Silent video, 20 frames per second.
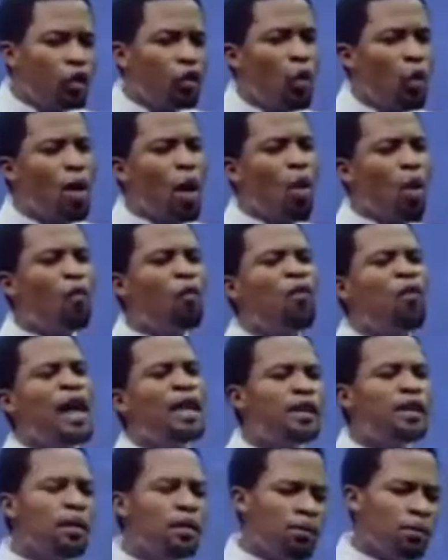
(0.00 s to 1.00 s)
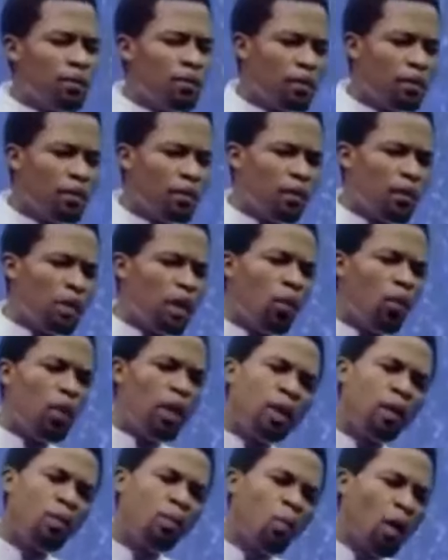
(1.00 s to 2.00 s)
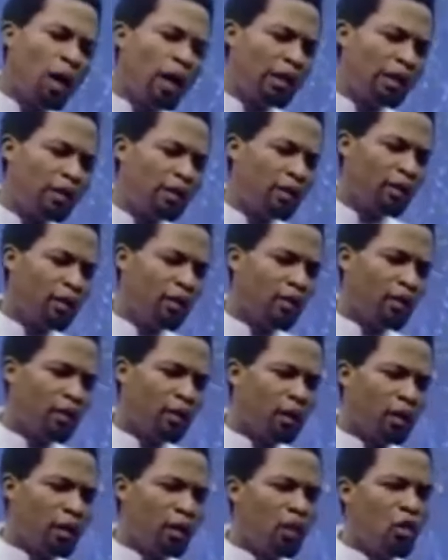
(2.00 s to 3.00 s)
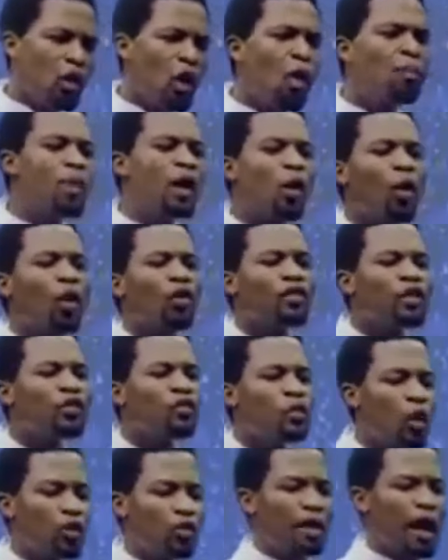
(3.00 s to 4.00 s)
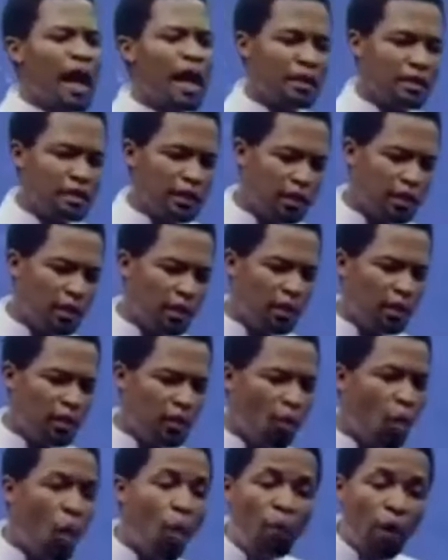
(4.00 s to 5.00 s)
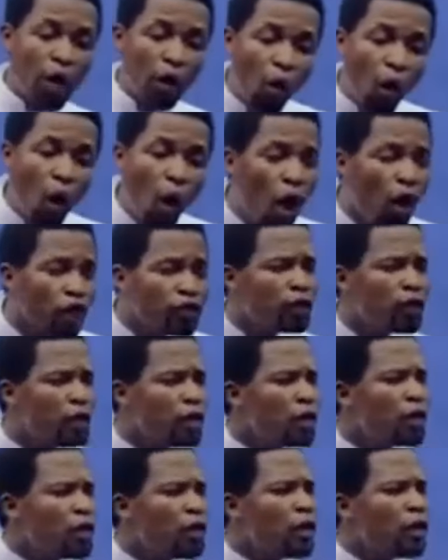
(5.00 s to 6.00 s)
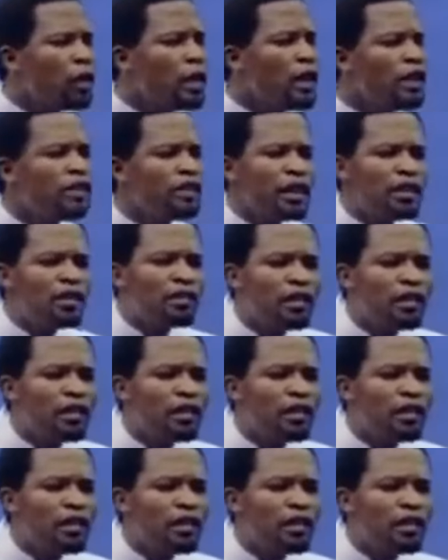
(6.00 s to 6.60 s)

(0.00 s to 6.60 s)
you may offend him, he will keep quiet. Not because it's not right, but because he is